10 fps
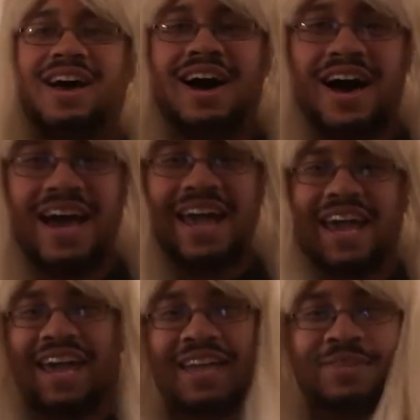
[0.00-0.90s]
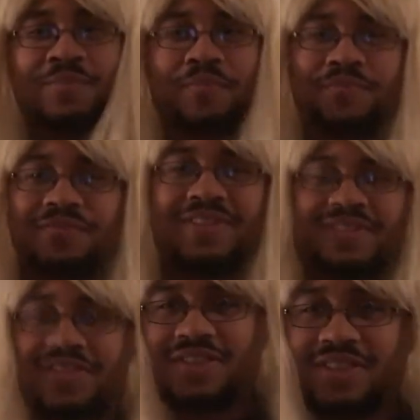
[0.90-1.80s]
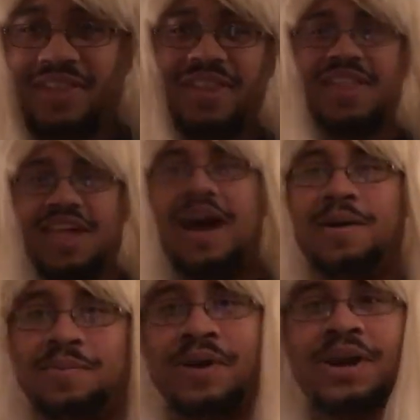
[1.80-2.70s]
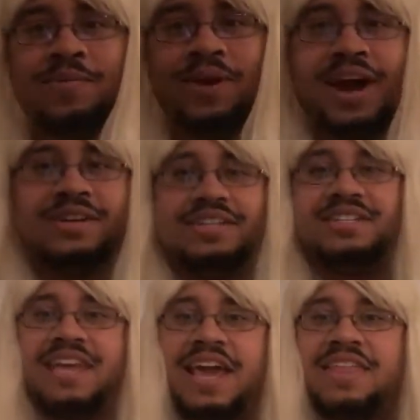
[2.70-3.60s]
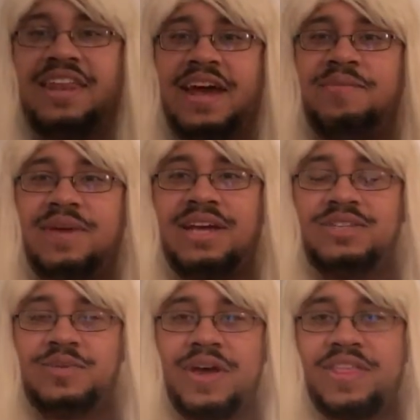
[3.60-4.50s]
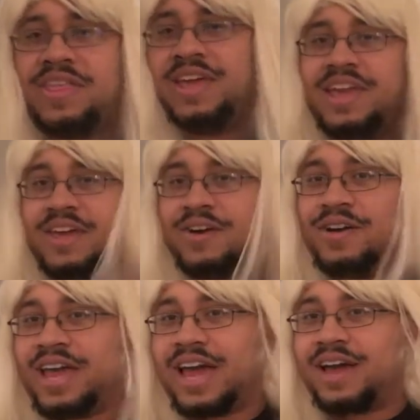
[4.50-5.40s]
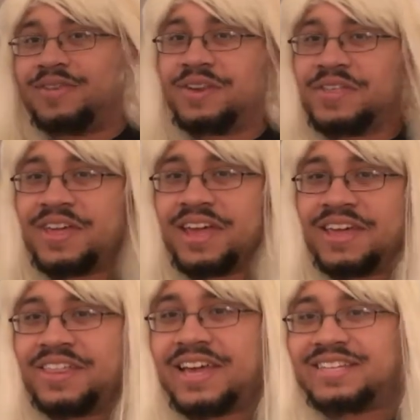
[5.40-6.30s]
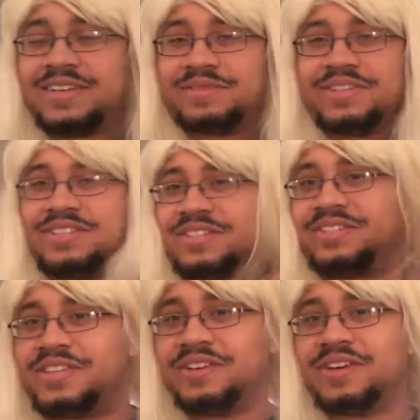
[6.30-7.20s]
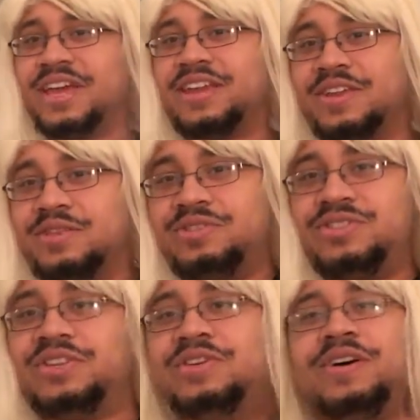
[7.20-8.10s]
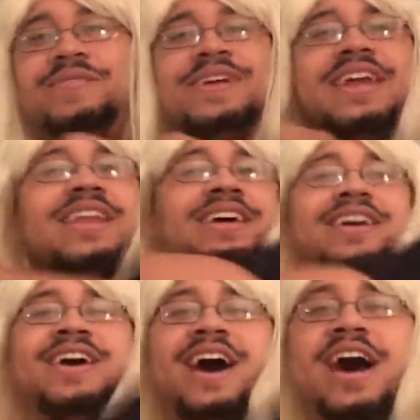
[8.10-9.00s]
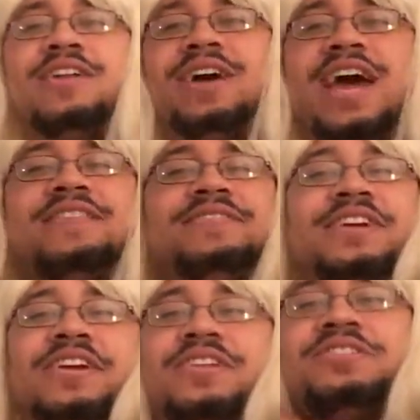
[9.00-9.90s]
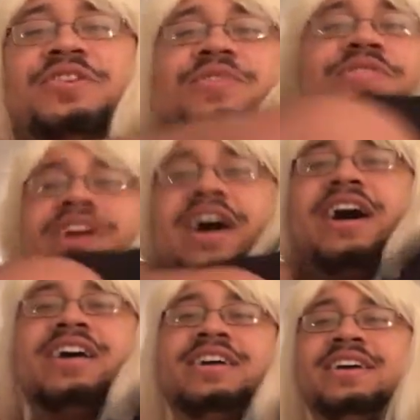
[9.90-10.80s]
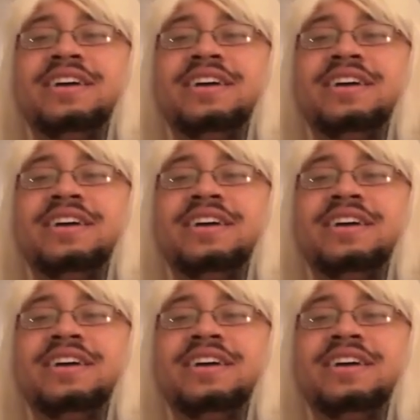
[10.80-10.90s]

I I'm pretty proud to say that I mess with. Oh yeah, what do you think of this? I'm just still getting used to. I mean, I don't have to do the